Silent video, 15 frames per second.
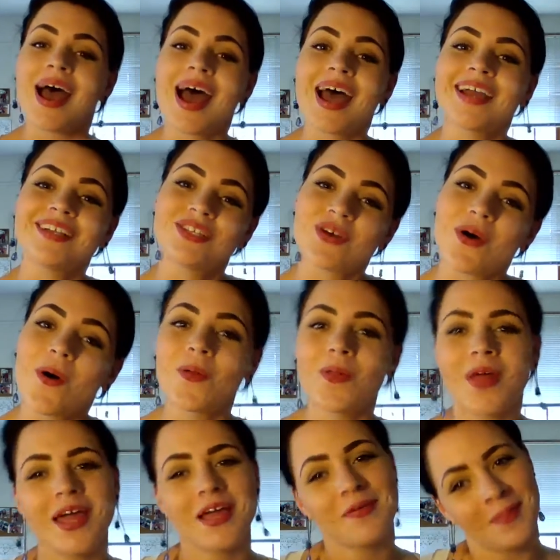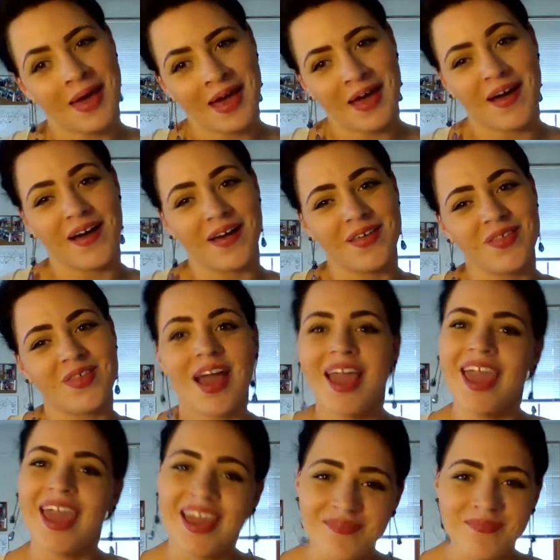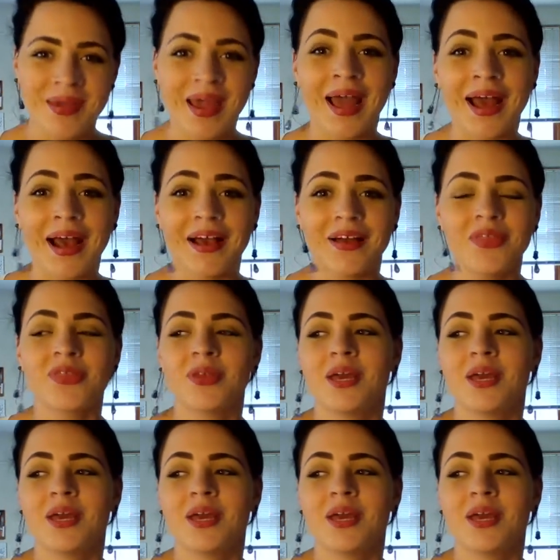I don't like math. I hate math